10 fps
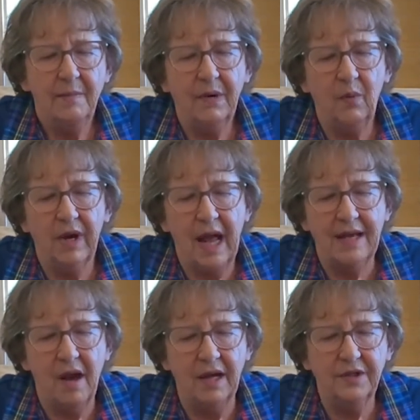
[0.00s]
But when I
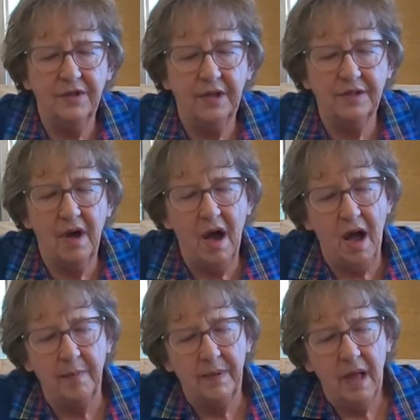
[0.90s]
got to the top,